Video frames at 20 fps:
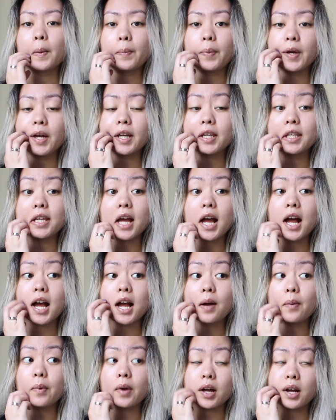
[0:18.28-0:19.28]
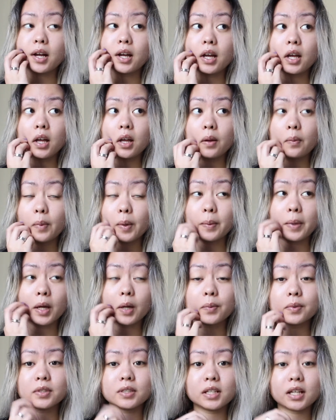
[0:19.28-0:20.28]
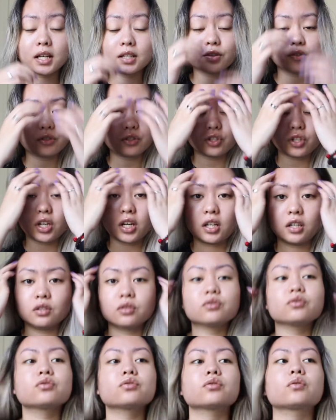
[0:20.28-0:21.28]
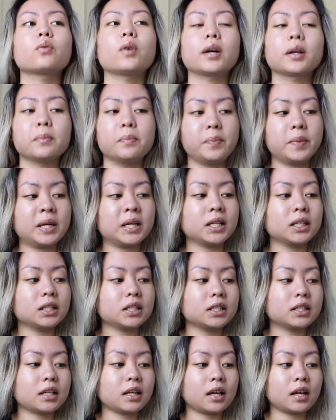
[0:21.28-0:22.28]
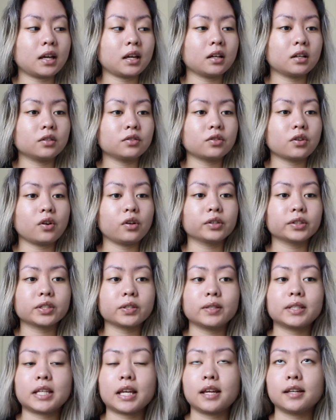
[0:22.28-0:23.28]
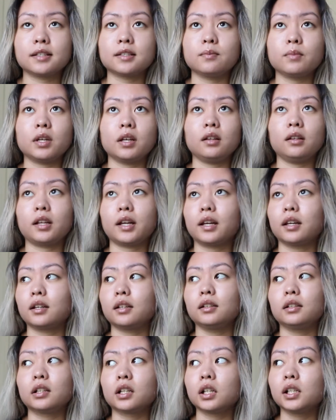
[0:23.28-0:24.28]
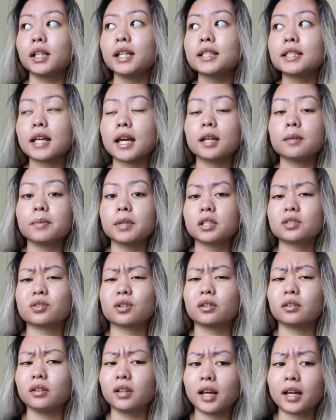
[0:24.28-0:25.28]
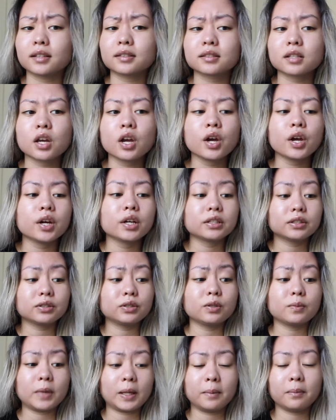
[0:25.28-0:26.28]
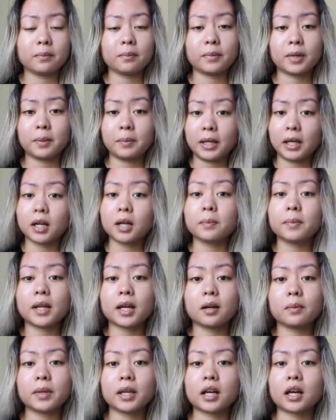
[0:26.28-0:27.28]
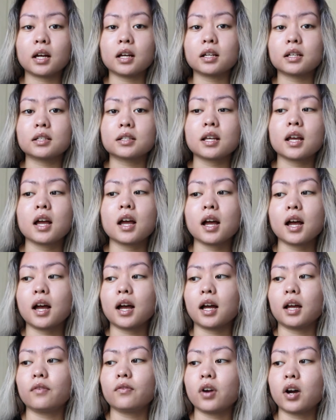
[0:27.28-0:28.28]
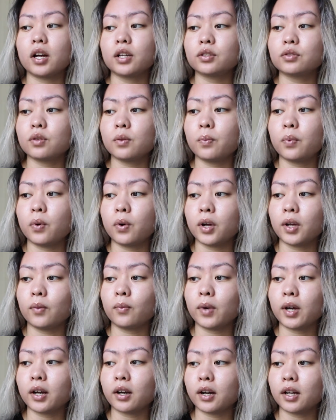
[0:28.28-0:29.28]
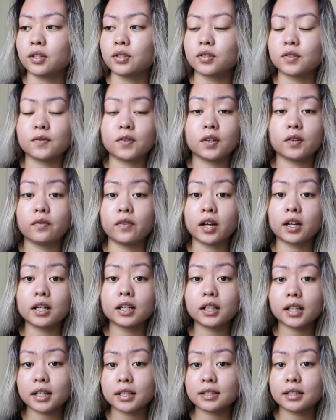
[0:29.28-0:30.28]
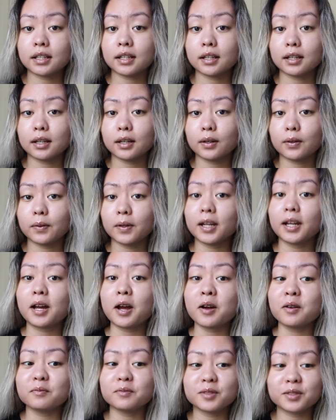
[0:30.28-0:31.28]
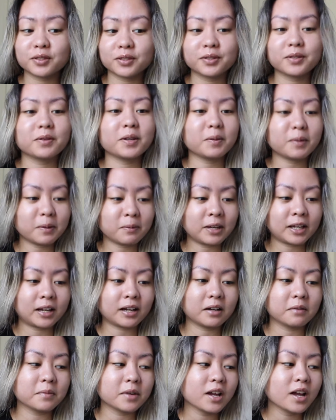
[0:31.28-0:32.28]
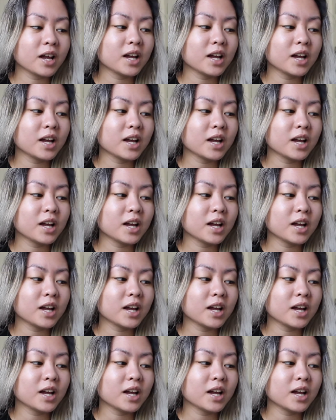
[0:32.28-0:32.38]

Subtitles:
But yeah, my makeup routine has changed quite a bit, and also it takes me like literally 10 minutes or less to do my makeup now because I've gotten to a point where I just feel very lazy when it comes to doing my makeup.